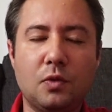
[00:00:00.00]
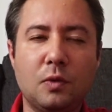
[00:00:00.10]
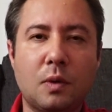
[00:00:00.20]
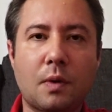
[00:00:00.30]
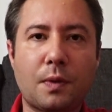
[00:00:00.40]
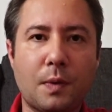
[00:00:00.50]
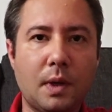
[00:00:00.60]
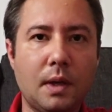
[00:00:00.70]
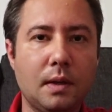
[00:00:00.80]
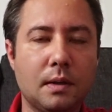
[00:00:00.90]
two or
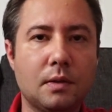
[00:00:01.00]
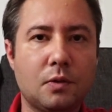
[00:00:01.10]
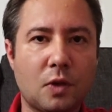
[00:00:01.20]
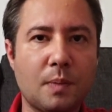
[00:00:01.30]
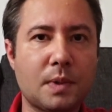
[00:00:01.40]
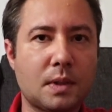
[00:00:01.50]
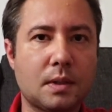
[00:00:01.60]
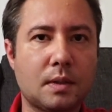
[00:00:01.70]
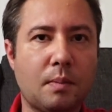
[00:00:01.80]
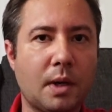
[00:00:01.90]
three
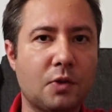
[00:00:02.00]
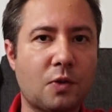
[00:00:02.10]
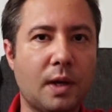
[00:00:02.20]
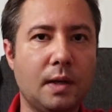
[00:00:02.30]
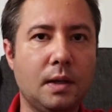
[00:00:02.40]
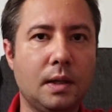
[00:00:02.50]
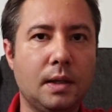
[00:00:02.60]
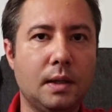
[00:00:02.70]
trips by train